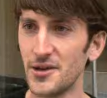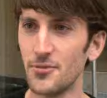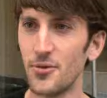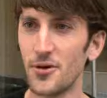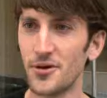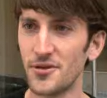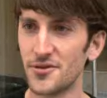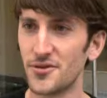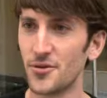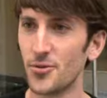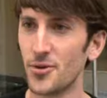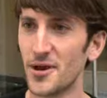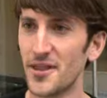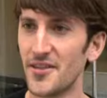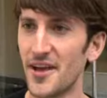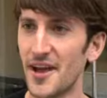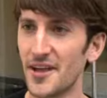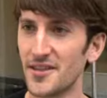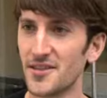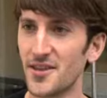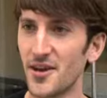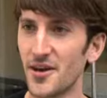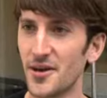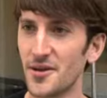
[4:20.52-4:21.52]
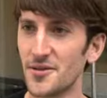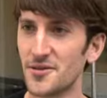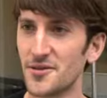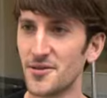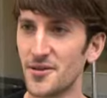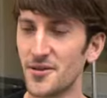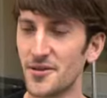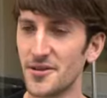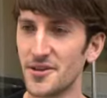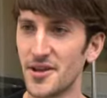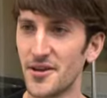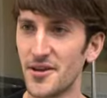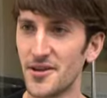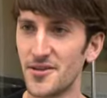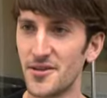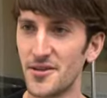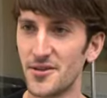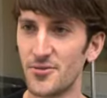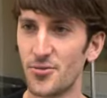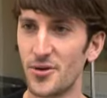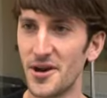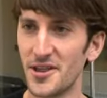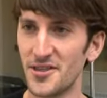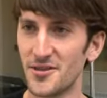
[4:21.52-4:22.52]
He wants to win that title, and yeah, he's,
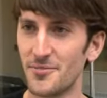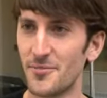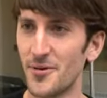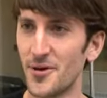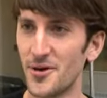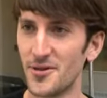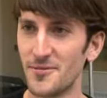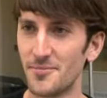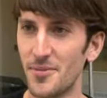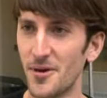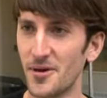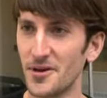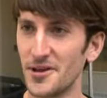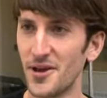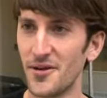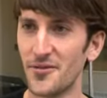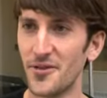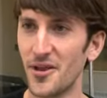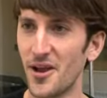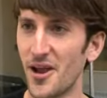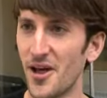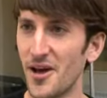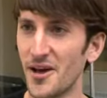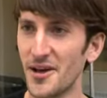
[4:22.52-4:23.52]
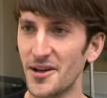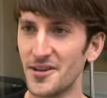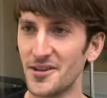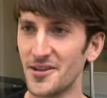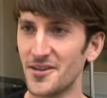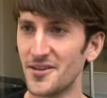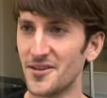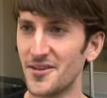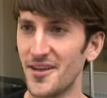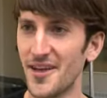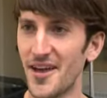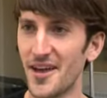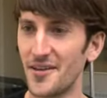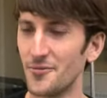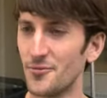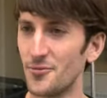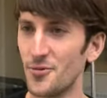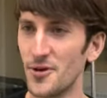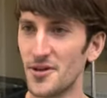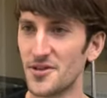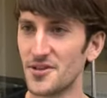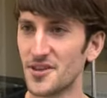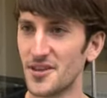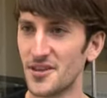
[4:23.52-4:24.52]
he's willing to put his body on the line and, and
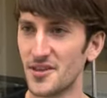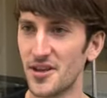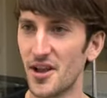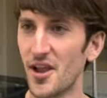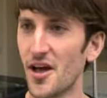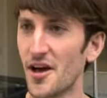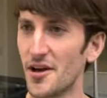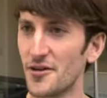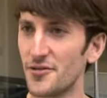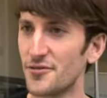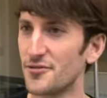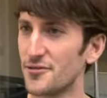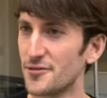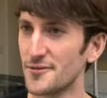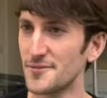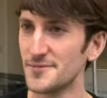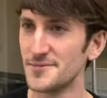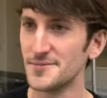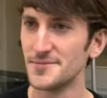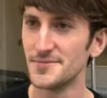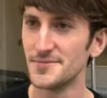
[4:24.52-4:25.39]
risk his life.